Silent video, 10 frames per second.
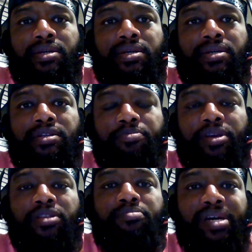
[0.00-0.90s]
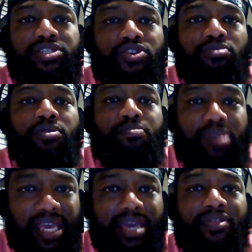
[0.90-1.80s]
to be the best human
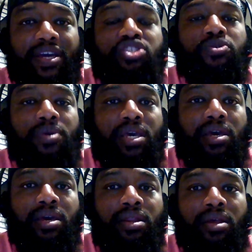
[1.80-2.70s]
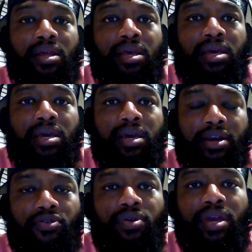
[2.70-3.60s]
being that you can and
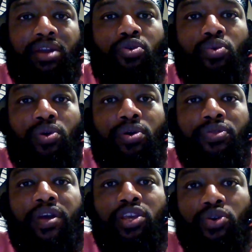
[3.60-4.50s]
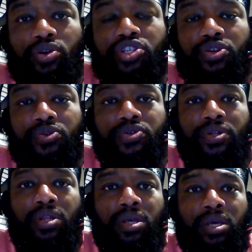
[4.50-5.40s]
create a world that your
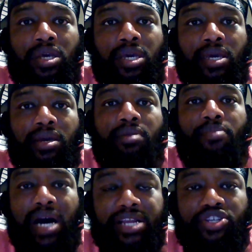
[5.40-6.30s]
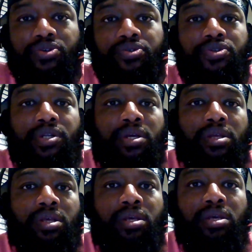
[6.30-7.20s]
children and my children
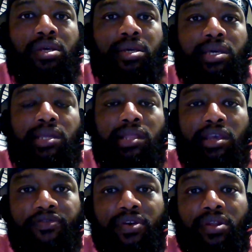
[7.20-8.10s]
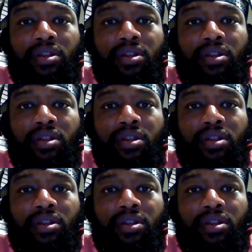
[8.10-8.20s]
can live in,